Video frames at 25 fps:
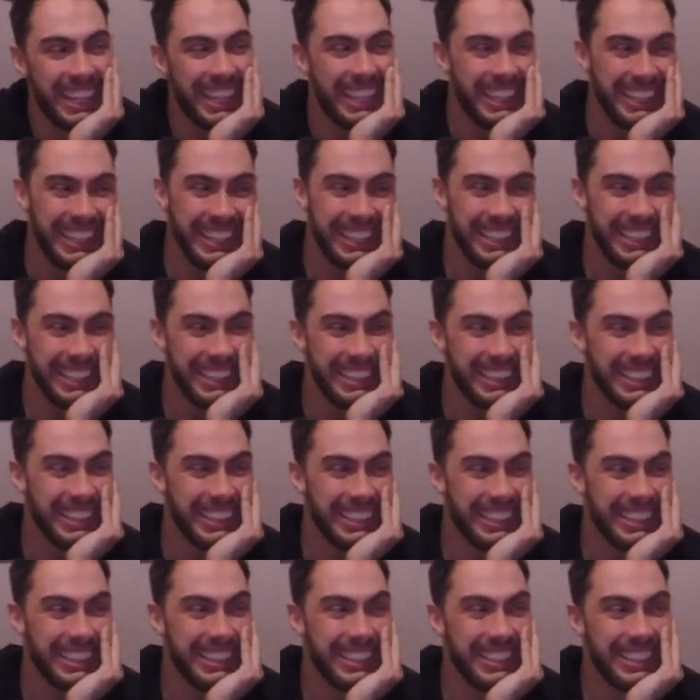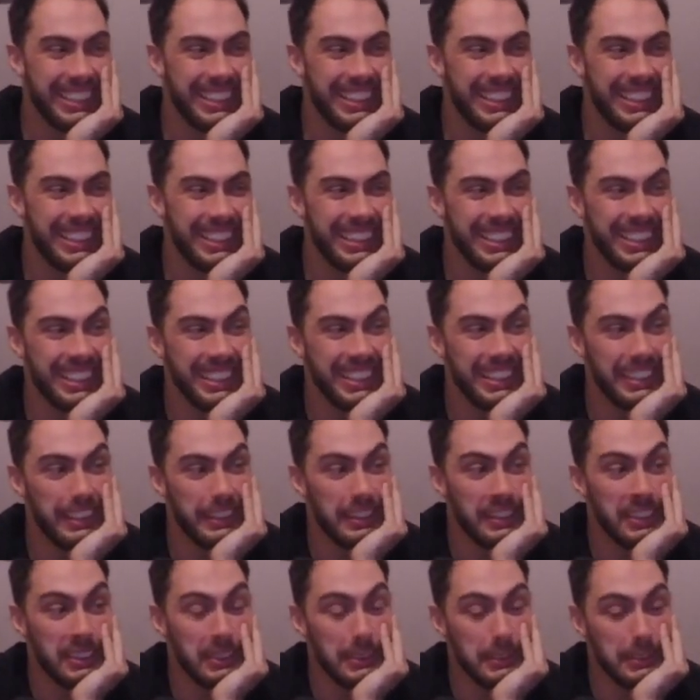
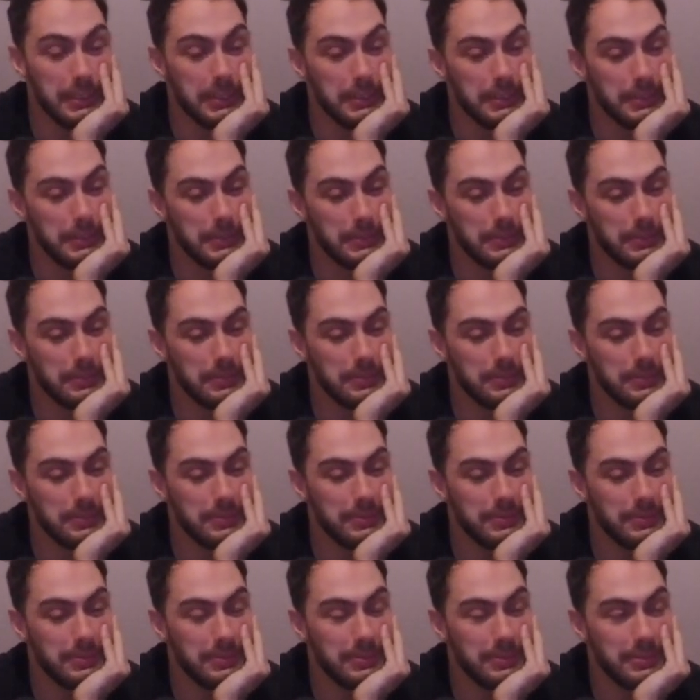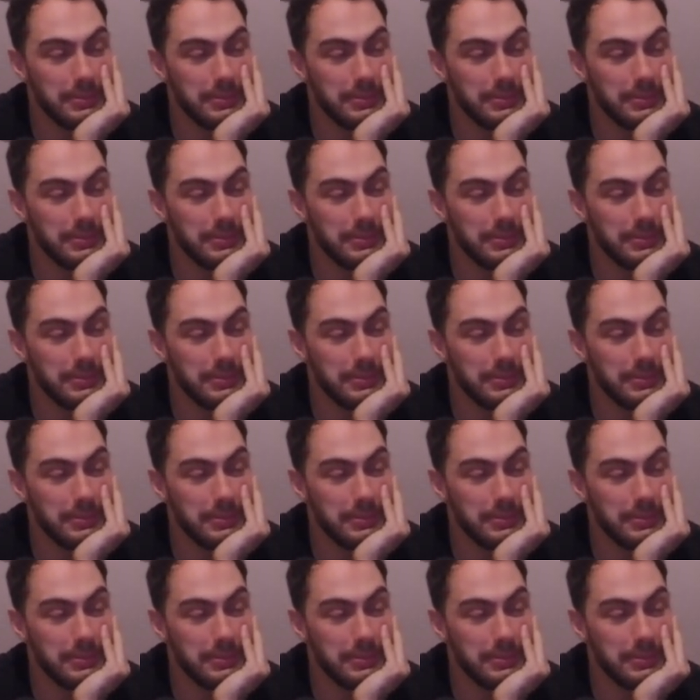This person isn't speaking.